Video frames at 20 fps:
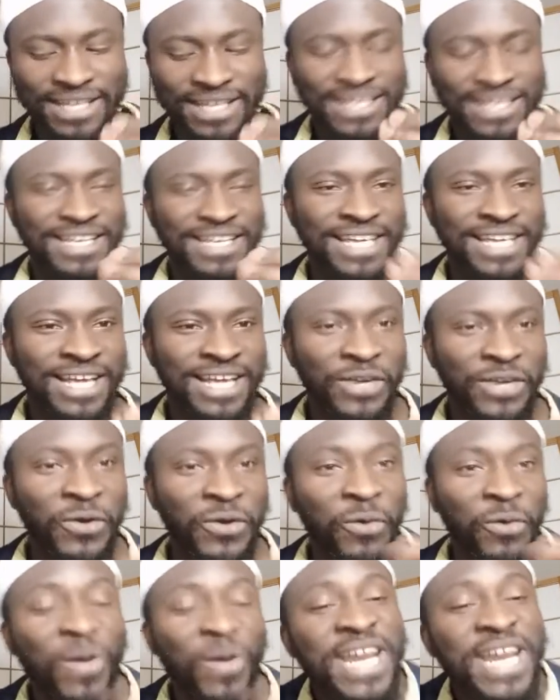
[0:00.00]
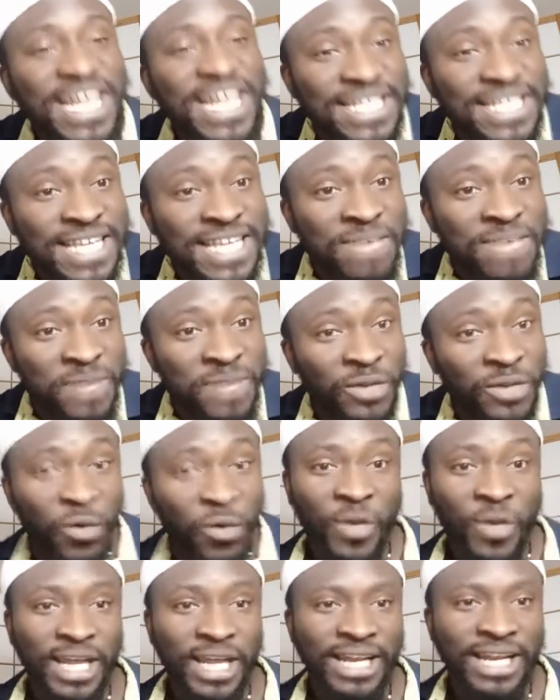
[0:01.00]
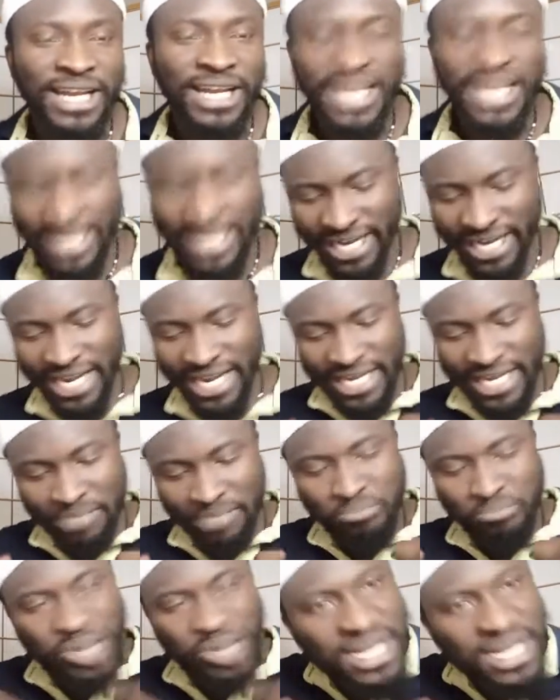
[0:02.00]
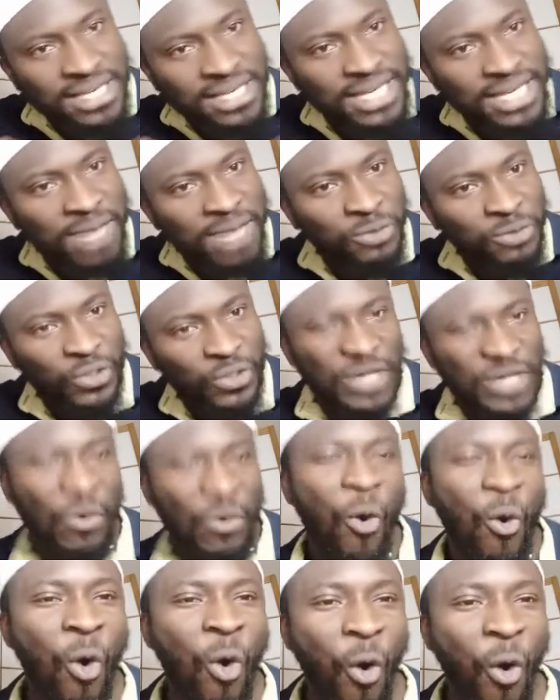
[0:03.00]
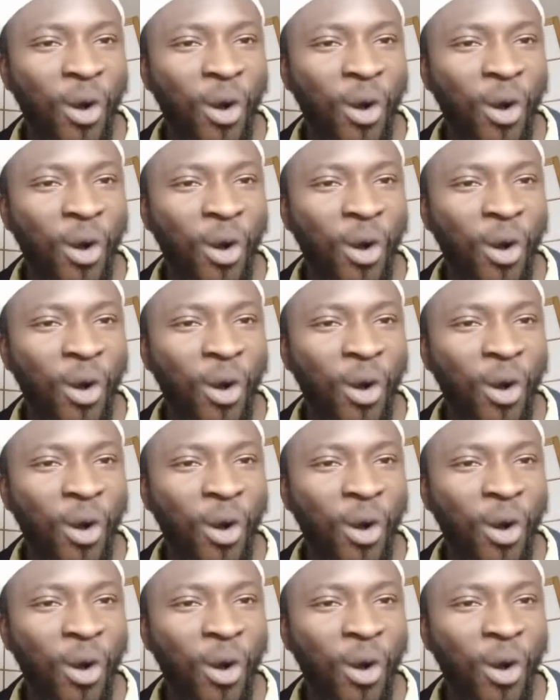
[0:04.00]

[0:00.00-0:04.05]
Look, when they see me talking, it burns them to the core.